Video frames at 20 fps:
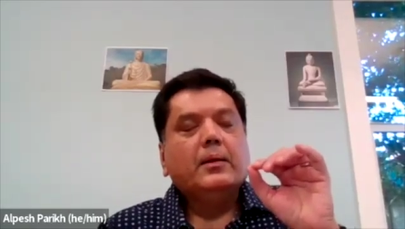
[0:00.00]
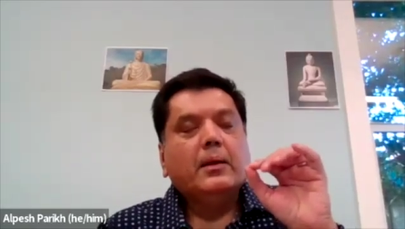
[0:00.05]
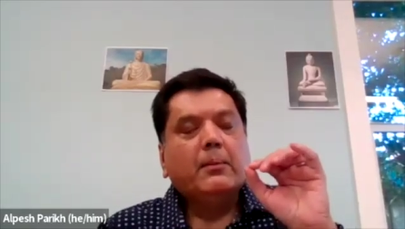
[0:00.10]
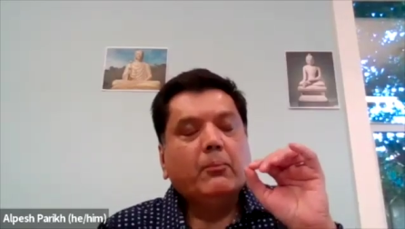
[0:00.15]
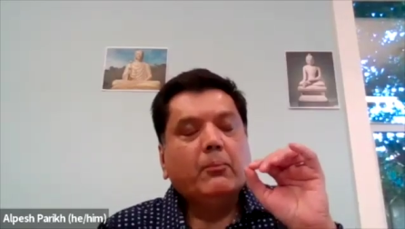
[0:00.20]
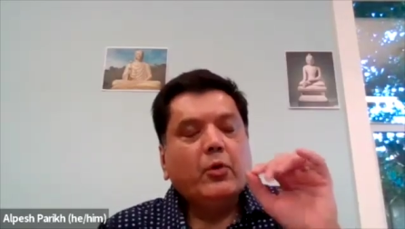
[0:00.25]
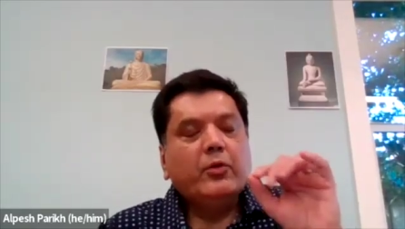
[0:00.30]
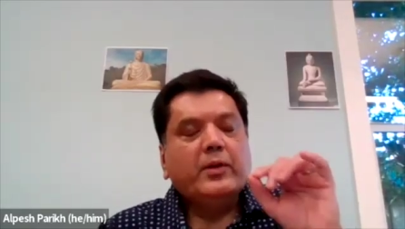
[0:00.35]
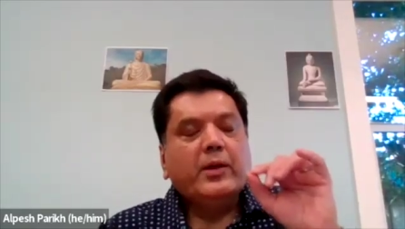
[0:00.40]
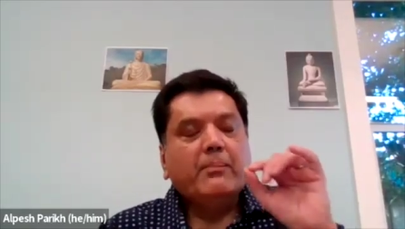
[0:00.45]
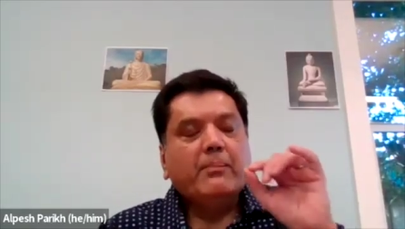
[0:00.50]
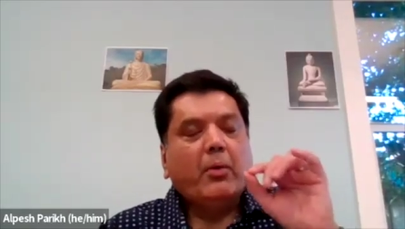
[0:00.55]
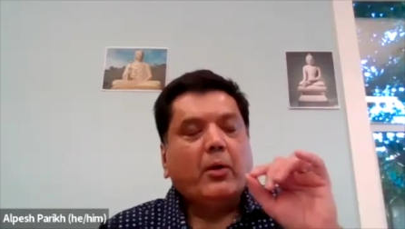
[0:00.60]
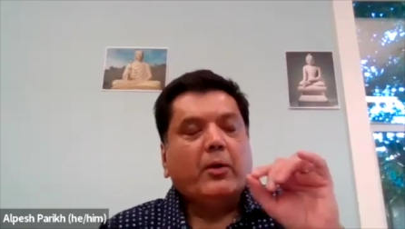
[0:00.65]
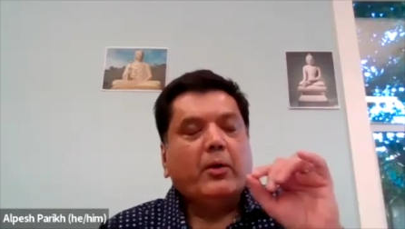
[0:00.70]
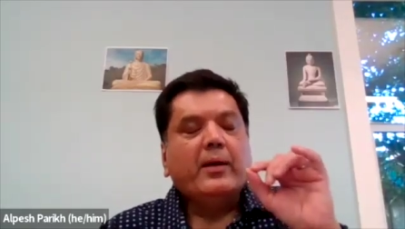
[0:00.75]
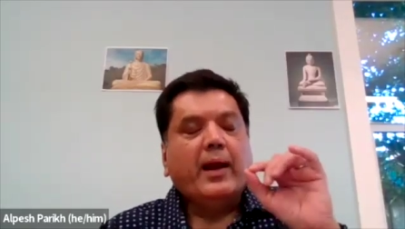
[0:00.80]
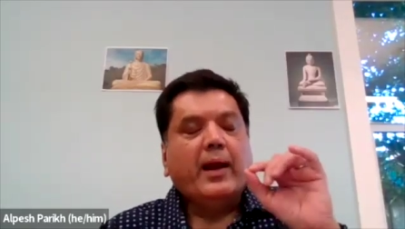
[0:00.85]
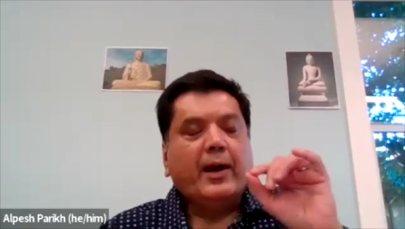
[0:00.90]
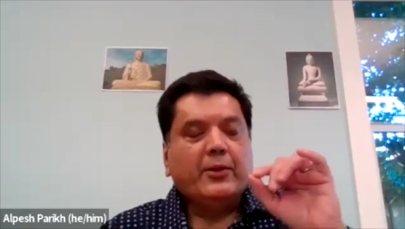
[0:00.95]
the most
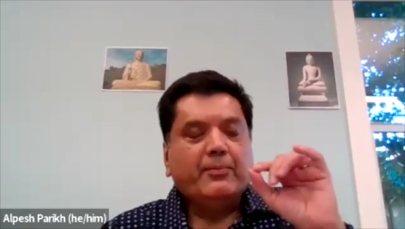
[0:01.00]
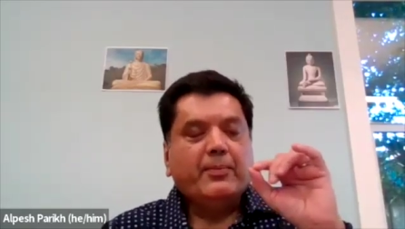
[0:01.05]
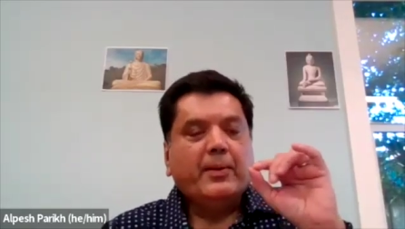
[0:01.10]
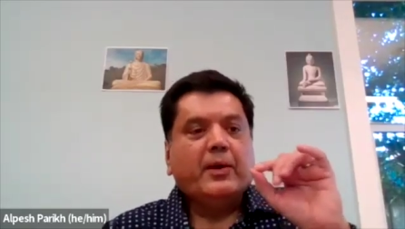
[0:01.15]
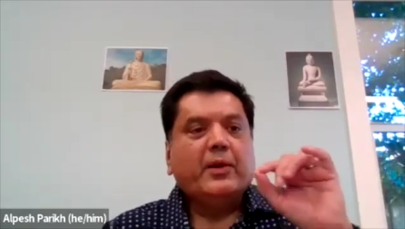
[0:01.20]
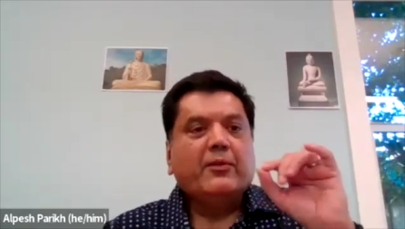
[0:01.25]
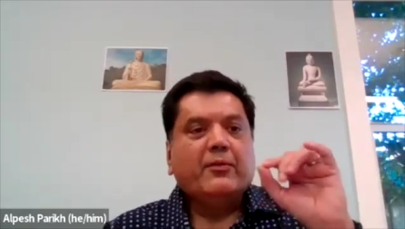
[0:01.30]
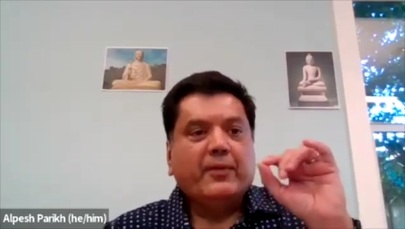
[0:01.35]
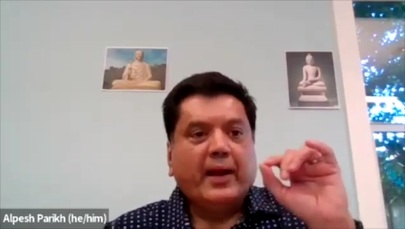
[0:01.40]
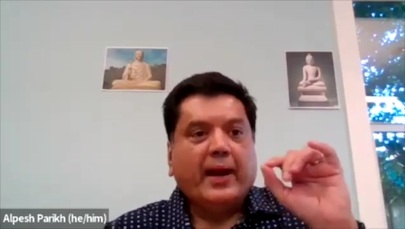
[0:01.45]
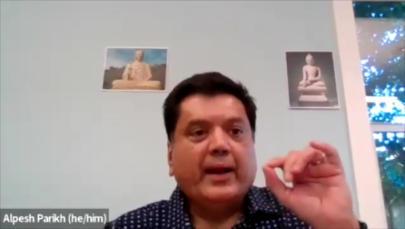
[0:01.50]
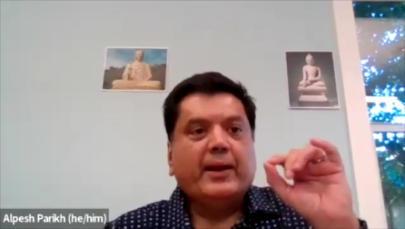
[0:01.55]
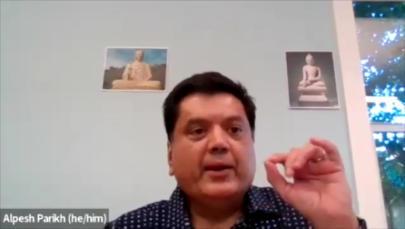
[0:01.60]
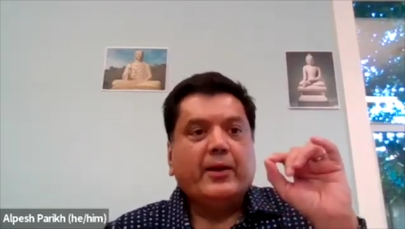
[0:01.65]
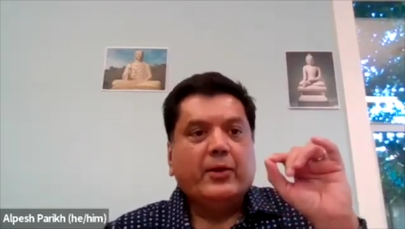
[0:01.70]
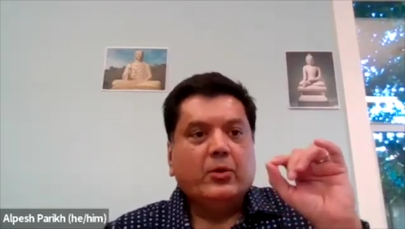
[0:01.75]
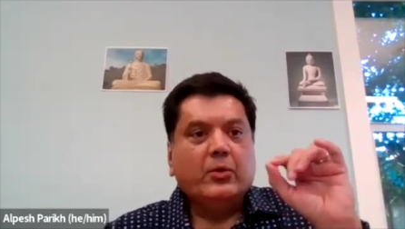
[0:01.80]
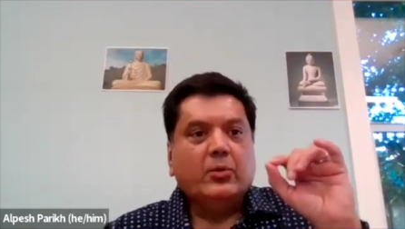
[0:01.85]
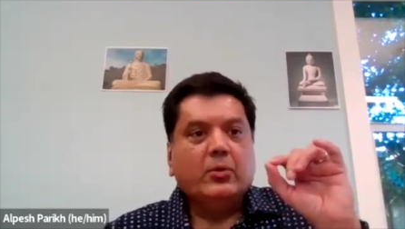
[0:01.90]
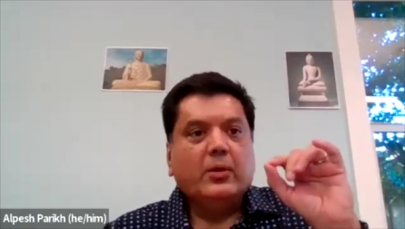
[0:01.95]
important aspect of
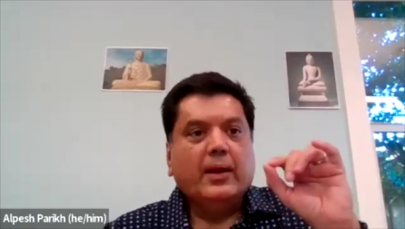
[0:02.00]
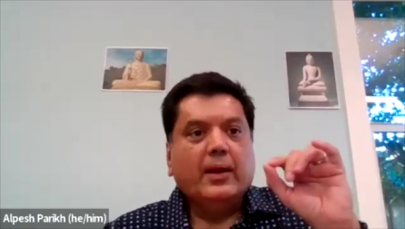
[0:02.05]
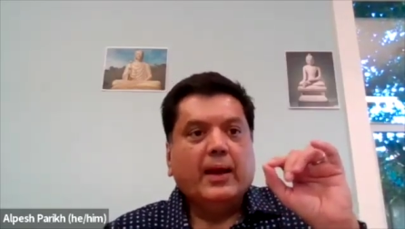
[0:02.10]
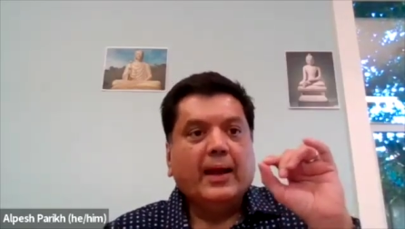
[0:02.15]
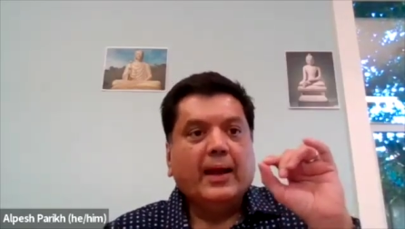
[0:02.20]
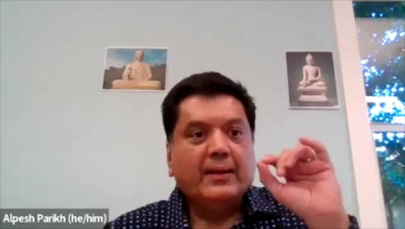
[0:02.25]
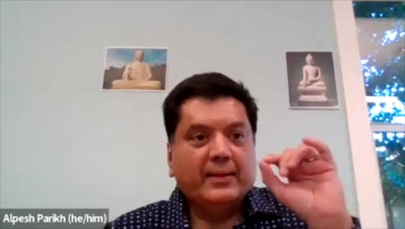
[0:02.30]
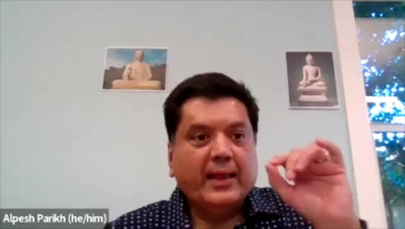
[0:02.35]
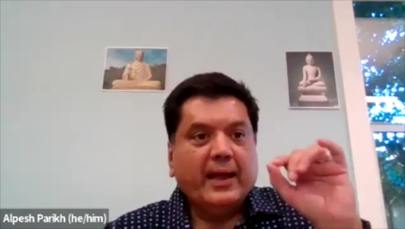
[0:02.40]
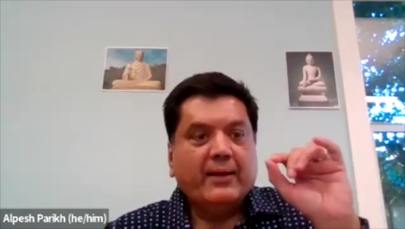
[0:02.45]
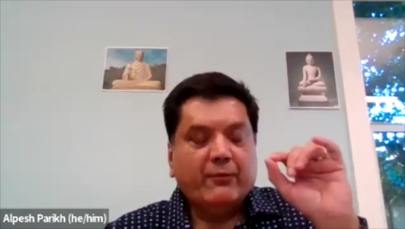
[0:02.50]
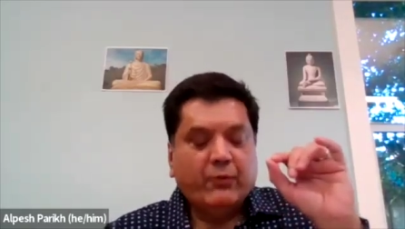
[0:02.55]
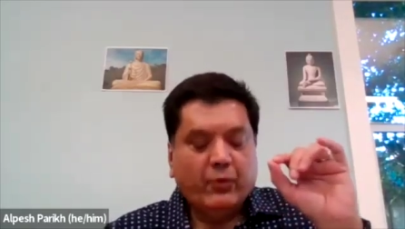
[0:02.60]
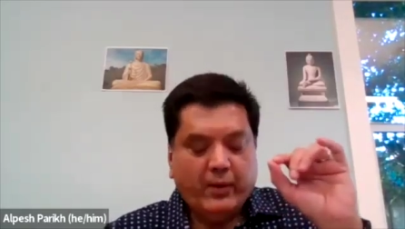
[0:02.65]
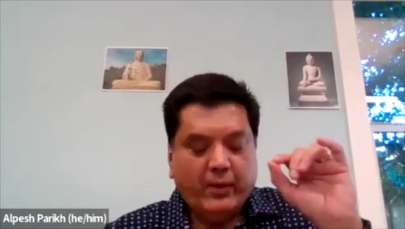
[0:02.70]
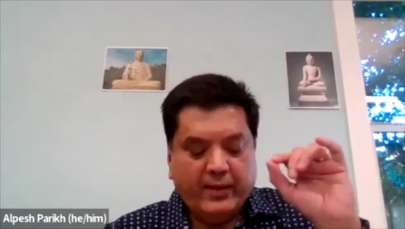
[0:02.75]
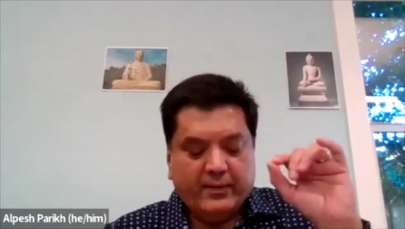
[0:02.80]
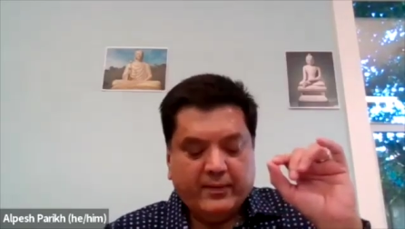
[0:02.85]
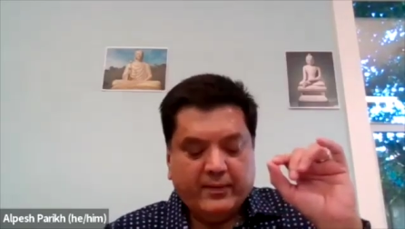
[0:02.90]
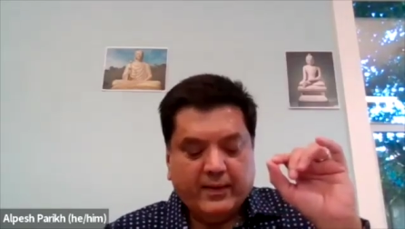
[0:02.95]
gratitude and
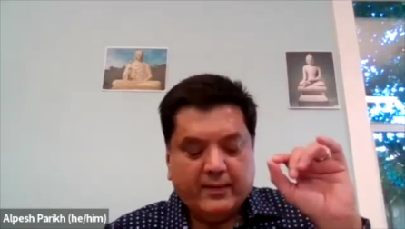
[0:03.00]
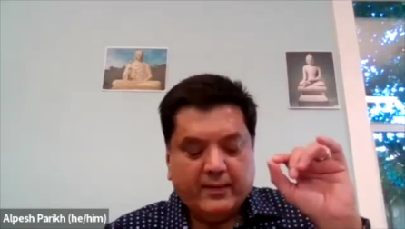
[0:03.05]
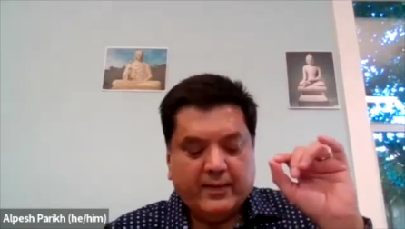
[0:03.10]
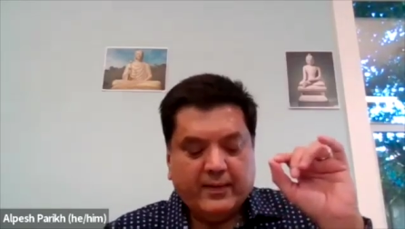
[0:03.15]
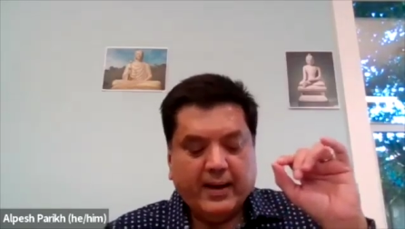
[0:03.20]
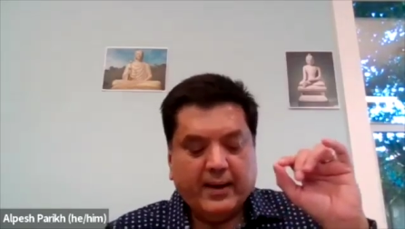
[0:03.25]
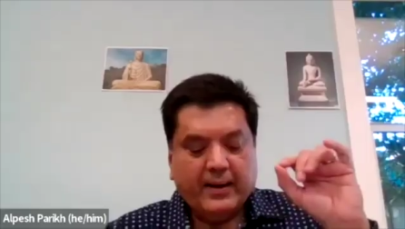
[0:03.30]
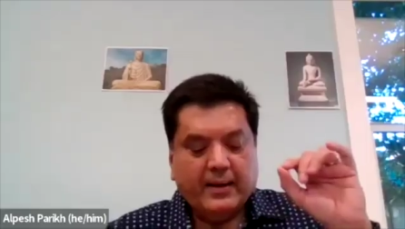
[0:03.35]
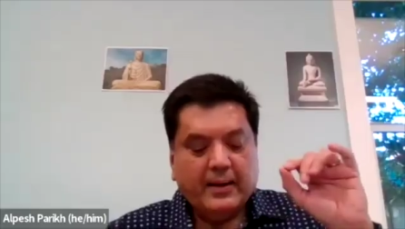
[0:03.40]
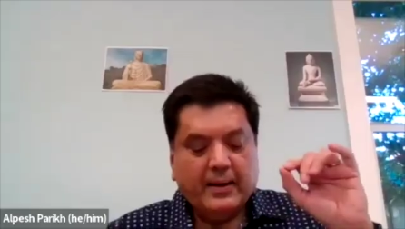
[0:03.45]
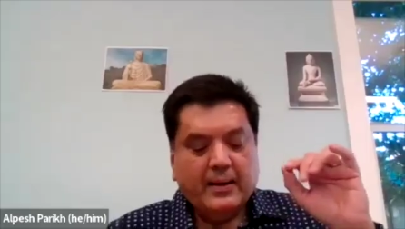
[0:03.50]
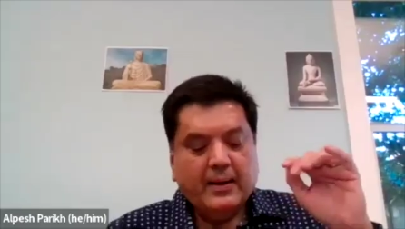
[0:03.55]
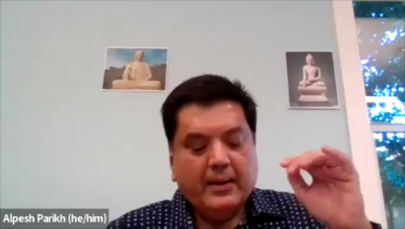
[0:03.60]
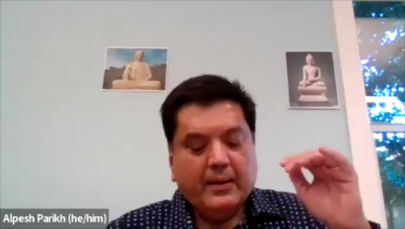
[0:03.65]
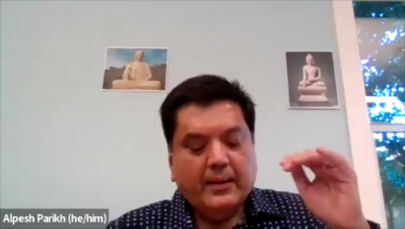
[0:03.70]
thankfulness is that